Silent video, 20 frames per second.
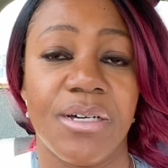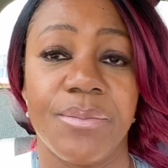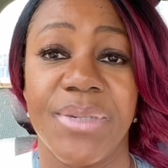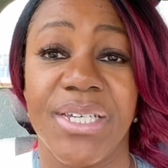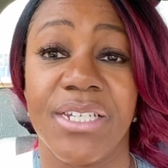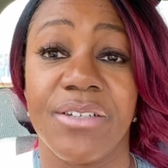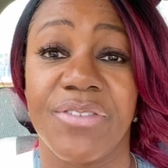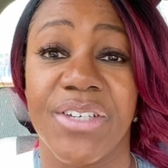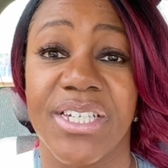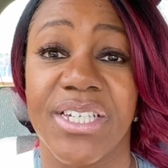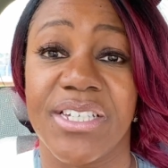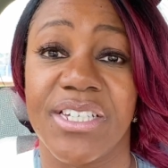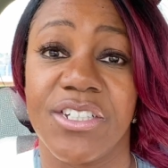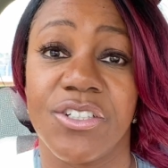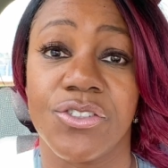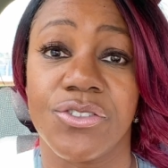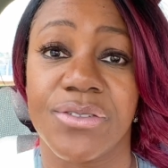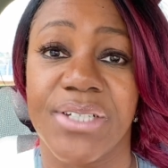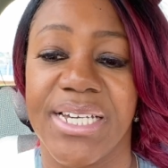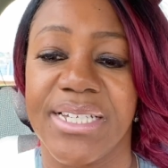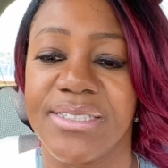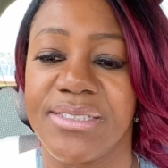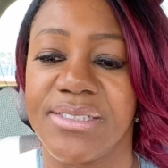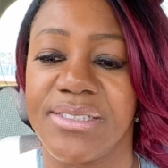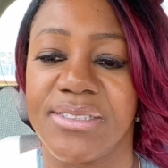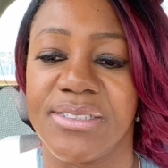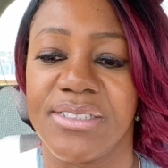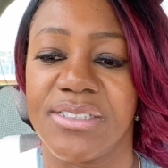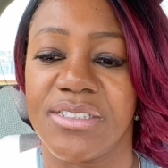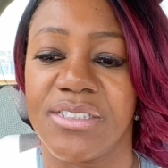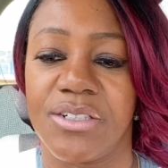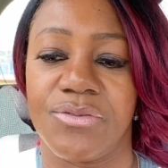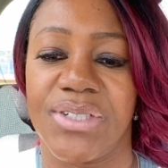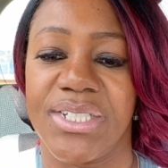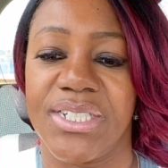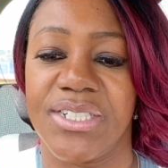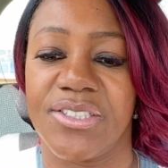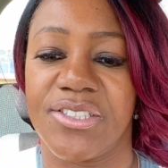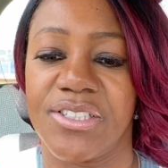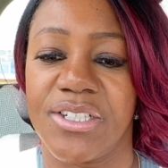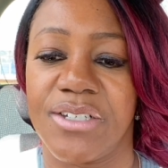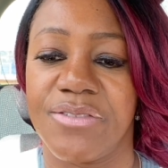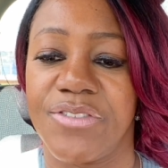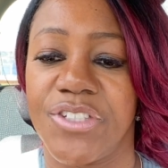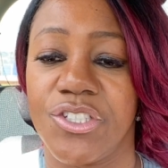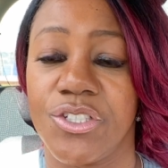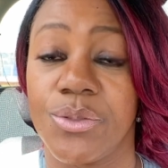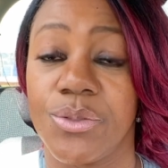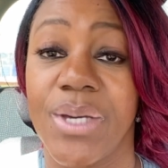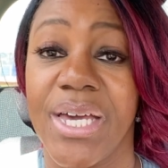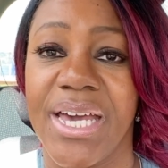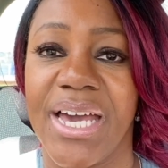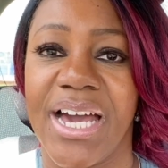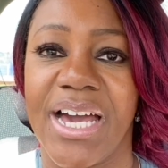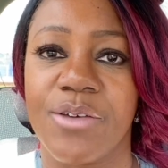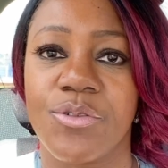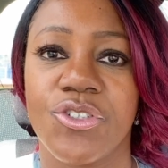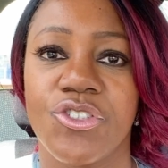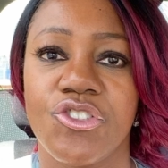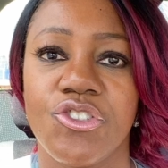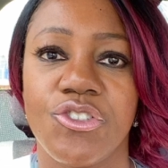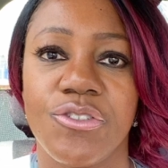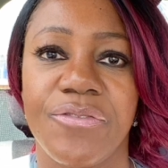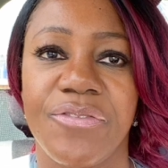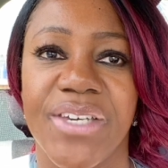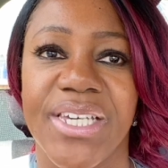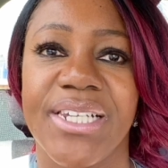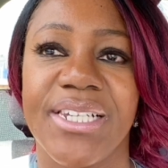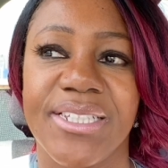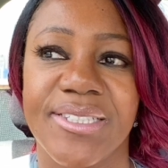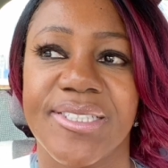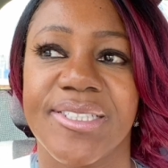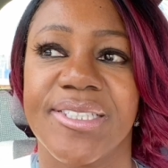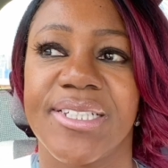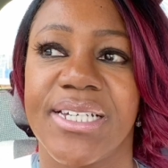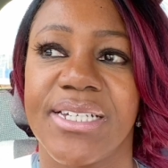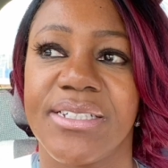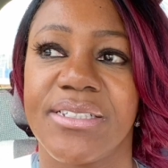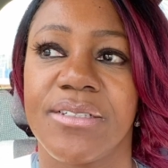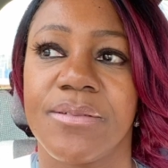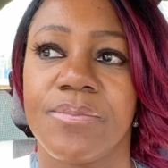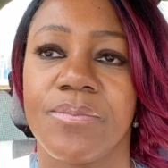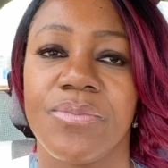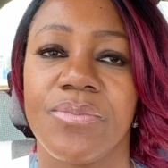I mean, I think in all cases it's not really serving you. How could you feel instead?